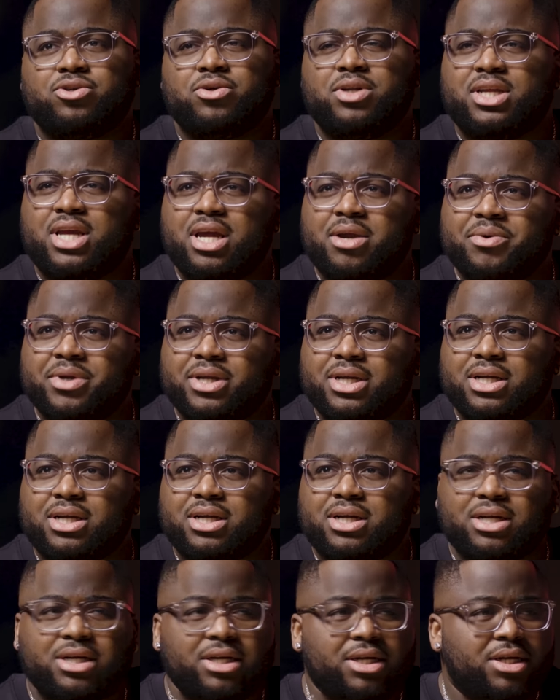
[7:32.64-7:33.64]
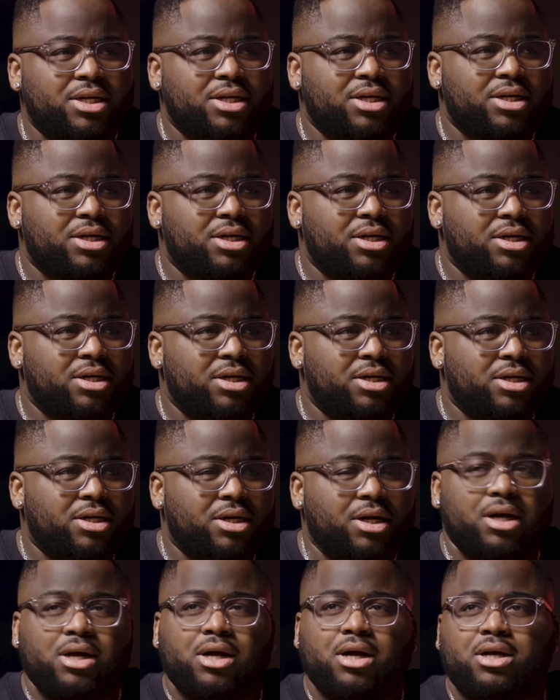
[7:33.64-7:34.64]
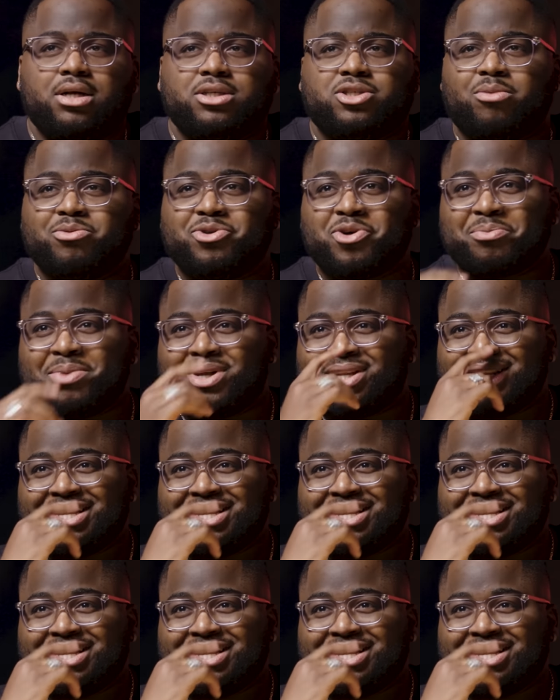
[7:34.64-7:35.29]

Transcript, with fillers: Johnny Carey? Your twin, yeah. your twin. Uh, Sam Druckmann.